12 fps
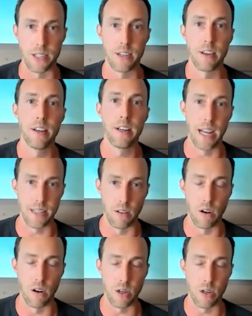metals
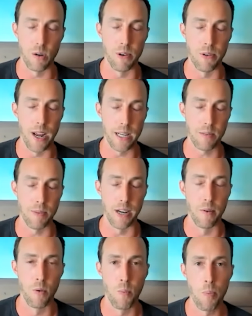as a long-term
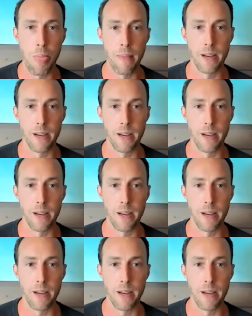investment.